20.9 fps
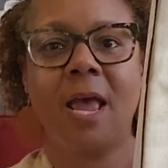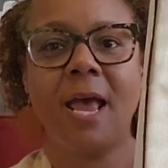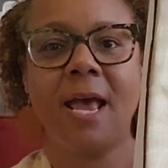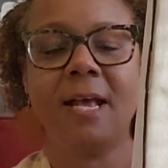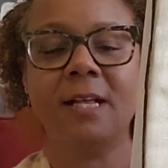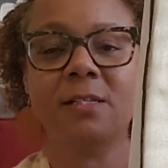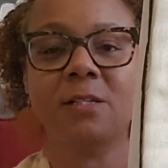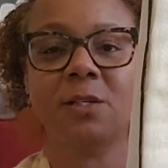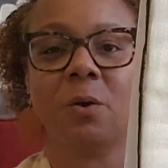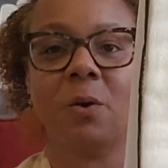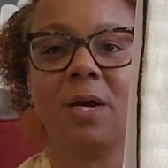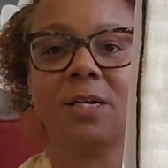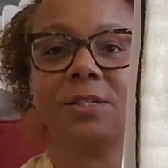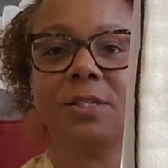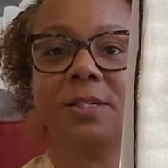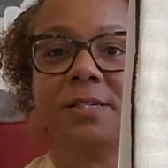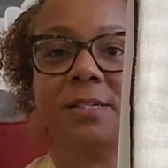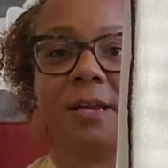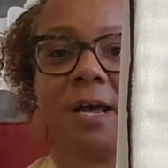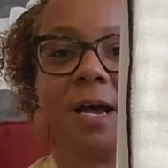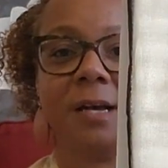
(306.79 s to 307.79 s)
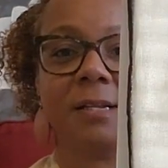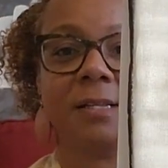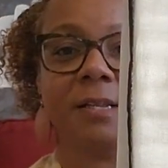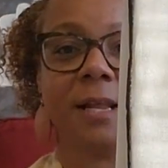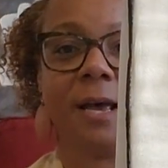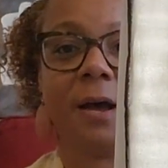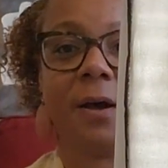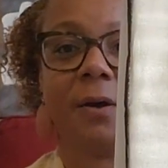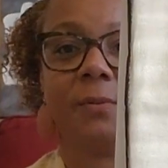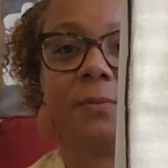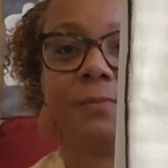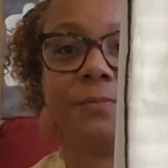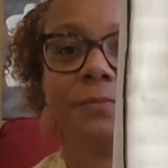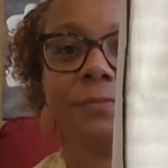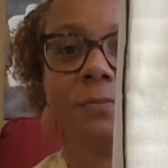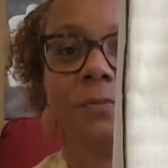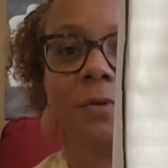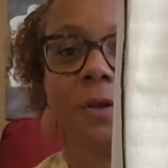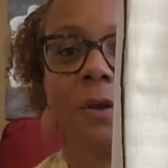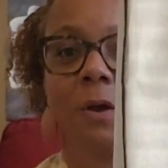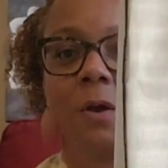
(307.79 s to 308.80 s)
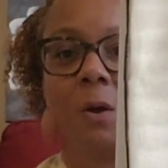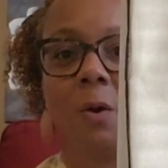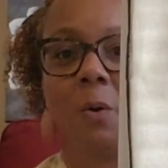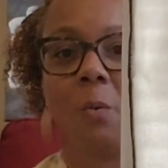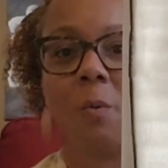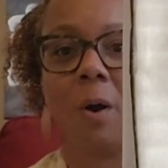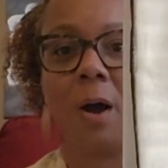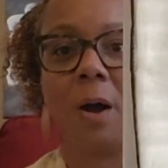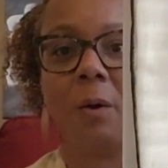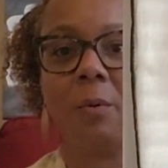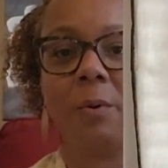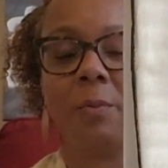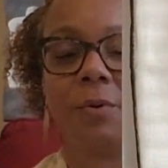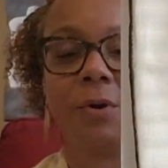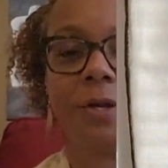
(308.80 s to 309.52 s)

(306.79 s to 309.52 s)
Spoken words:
And so I just knocked it out while we were